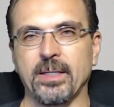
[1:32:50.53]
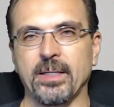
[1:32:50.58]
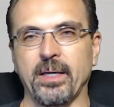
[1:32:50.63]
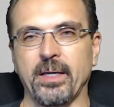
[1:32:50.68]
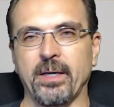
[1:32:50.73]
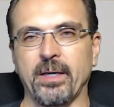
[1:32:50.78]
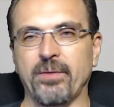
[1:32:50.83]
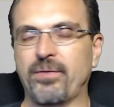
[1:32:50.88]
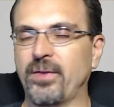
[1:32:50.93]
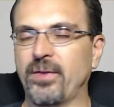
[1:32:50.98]

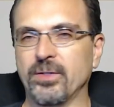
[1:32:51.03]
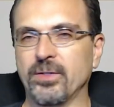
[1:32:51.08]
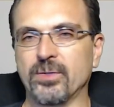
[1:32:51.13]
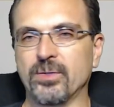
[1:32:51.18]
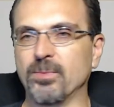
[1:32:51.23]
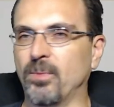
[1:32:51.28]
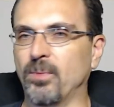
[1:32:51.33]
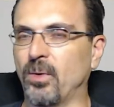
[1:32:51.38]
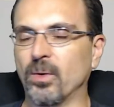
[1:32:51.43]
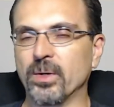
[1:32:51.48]
feels
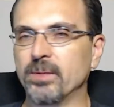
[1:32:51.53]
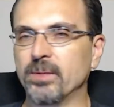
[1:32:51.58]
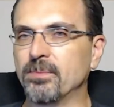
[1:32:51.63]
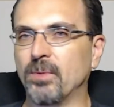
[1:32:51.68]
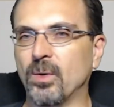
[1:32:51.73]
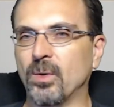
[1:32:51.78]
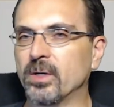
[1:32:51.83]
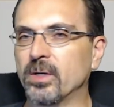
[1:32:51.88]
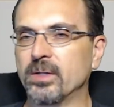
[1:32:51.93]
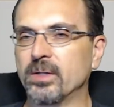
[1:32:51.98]
more and
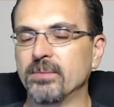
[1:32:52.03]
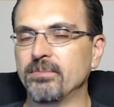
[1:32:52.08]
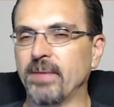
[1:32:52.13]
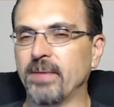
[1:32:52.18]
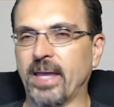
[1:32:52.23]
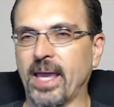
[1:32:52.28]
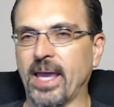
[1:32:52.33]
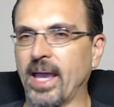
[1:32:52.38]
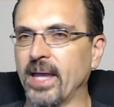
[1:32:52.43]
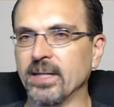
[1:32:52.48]
more
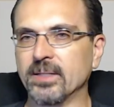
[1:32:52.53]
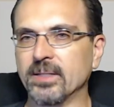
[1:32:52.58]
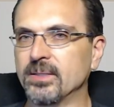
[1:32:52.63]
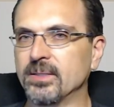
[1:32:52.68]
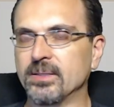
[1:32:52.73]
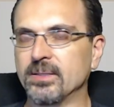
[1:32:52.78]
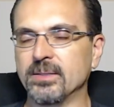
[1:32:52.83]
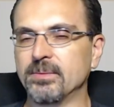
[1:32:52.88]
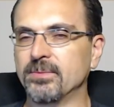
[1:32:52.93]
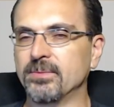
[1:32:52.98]

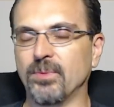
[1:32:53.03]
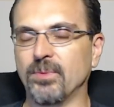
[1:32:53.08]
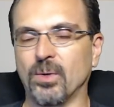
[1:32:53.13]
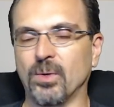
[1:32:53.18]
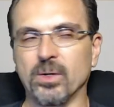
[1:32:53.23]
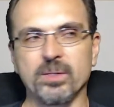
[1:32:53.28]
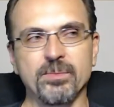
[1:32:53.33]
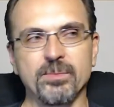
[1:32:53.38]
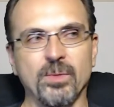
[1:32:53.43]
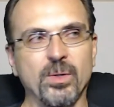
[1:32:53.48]
mechanical and
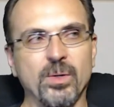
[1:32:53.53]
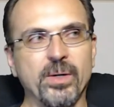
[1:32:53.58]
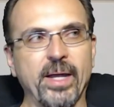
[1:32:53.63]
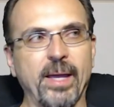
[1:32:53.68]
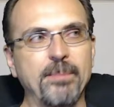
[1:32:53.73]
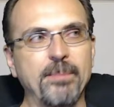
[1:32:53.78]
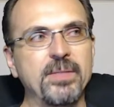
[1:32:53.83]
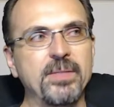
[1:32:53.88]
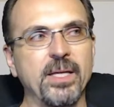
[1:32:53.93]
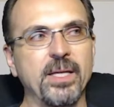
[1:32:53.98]
more
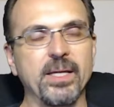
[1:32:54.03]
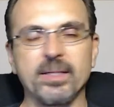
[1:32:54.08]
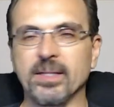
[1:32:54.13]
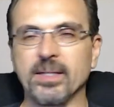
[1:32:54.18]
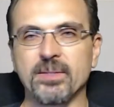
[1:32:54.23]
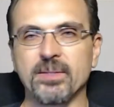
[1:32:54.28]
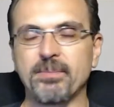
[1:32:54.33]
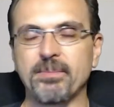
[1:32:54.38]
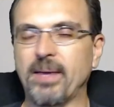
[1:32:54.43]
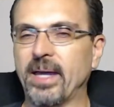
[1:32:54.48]
empty. It
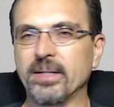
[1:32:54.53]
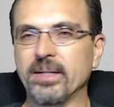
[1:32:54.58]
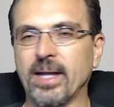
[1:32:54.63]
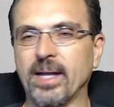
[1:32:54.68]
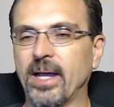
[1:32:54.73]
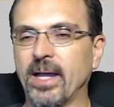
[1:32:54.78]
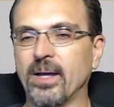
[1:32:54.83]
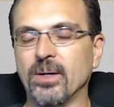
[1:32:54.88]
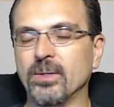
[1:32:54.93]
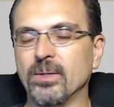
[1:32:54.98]
doesn't matter
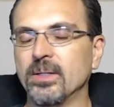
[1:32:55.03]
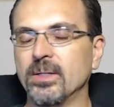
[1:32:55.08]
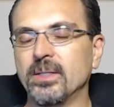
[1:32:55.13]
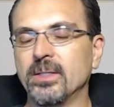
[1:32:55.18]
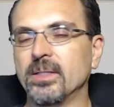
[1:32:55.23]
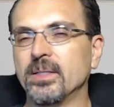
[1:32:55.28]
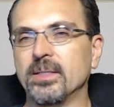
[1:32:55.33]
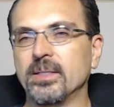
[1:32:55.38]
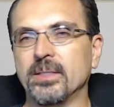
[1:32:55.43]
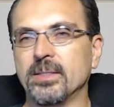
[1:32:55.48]
how
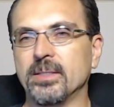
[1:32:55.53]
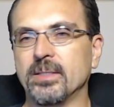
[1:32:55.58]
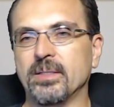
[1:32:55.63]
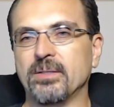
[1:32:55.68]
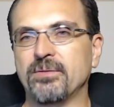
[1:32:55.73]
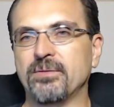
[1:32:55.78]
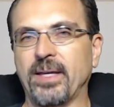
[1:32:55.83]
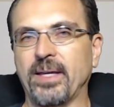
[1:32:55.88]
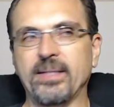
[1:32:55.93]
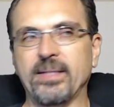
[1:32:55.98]

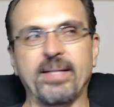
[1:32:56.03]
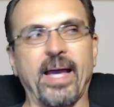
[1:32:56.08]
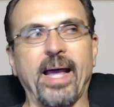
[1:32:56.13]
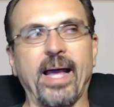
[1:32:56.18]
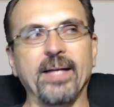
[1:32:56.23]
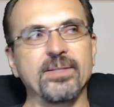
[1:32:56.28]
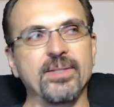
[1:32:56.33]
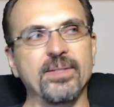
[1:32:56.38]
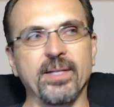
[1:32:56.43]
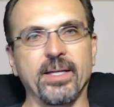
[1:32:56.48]

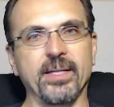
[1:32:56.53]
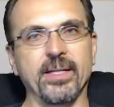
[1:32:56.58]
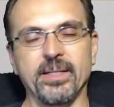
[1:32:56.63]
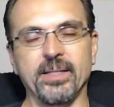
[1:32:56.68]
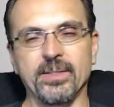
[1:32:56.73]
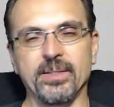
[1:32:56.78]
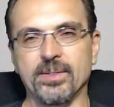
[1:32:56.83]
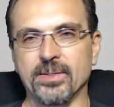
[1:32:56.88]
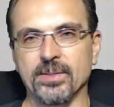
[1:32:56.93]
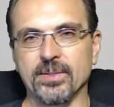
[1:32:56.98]
fantastic it
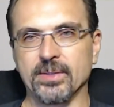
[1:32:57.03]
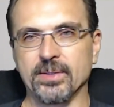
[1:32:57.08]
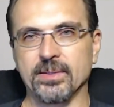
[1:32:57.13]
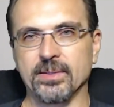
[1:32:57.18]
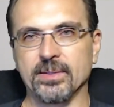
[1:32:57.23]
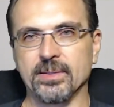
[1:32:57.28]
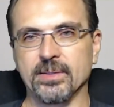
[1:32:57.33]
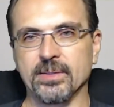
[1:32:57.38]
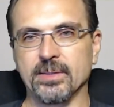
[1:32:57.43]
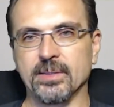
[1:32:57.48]
is.
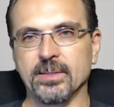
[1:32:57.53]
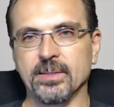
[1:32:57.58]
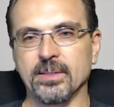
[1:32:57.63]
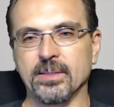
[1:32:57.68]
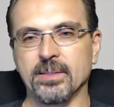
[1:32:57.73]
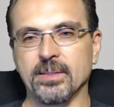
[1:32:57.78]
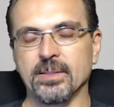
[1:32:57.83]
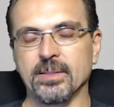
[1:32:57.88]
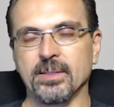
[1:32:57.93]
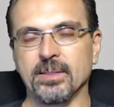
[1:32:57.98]

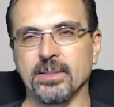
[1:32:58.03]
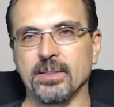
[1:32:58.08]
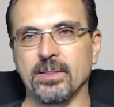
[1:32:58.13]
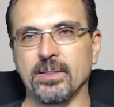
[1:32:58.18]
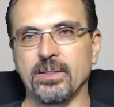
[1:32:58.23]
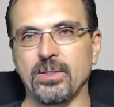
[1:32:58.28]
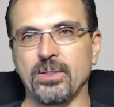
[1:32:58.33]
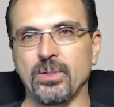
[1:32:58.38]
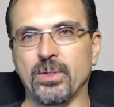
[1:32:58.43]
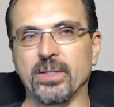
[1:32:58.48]

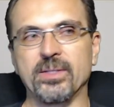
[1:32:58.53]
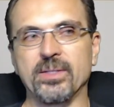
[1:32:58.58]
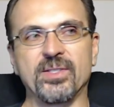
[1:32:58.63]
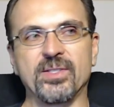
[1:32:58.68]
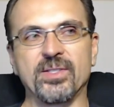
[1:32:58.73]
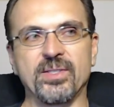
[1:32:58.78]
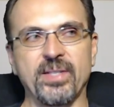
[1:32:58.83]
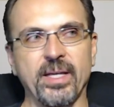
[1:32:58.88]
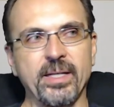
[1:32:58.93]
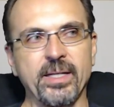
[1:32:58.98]
You can
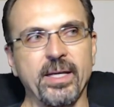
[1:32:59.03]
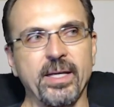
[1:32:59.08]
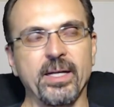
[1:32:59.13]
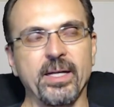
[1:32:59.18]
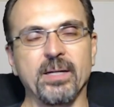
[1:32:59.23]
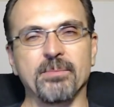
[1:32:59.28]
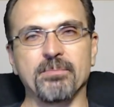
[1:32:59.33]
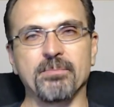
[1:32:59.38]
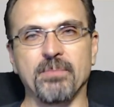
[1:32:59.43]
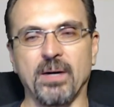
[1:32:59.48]
sit in a
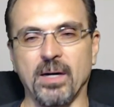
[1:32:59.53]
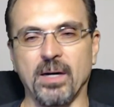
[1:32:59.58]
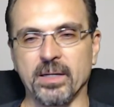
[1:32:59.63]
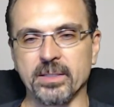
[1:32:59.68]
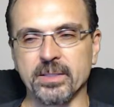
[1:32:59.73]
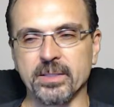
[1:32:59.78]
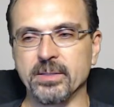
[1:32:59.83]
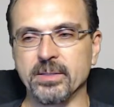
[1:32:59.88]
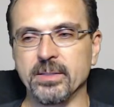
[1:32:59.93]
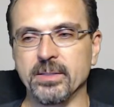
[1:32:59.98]

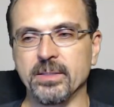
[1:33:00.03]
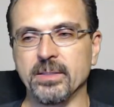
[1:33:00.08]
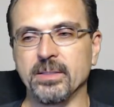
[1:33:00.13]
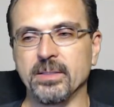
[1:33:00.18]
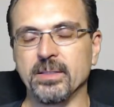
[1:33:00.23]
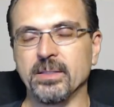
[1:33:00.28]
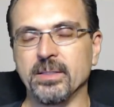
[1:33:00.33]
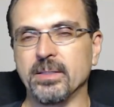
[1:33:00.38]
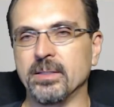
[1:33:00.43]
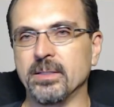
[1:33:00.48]
modern
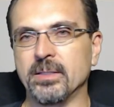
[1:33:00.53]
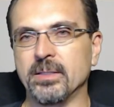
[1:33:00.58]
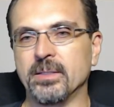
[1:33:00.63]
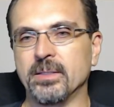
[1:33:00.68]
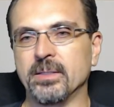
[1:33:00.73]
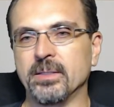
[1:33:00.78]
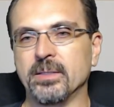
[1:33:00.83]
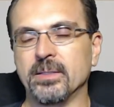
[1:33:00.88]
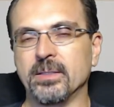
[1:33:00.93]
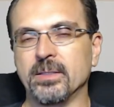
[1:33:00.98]

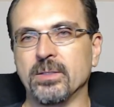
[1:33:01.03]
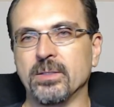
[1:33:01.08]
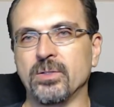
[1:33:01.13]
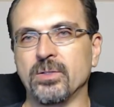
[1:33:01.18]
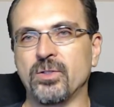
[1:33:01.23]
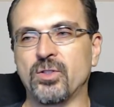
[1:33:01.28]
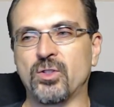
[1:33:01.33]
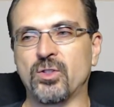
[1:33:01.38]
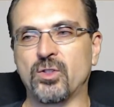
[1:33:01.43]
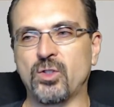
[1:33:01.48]

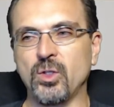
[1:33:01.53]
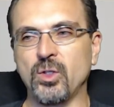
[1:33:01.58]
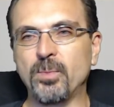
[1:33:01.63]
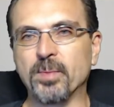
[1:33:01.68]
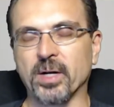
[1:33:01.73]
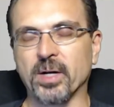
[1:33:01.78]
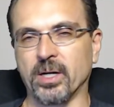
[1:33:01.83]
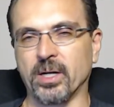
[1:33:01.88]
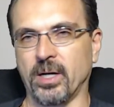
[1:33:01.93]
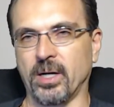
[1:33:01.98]

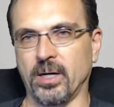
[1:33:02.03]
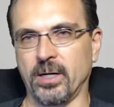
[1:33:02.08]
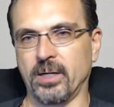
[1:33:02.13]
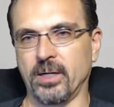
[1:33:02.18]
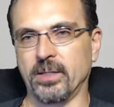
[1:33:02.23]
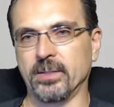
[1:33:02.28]
supercar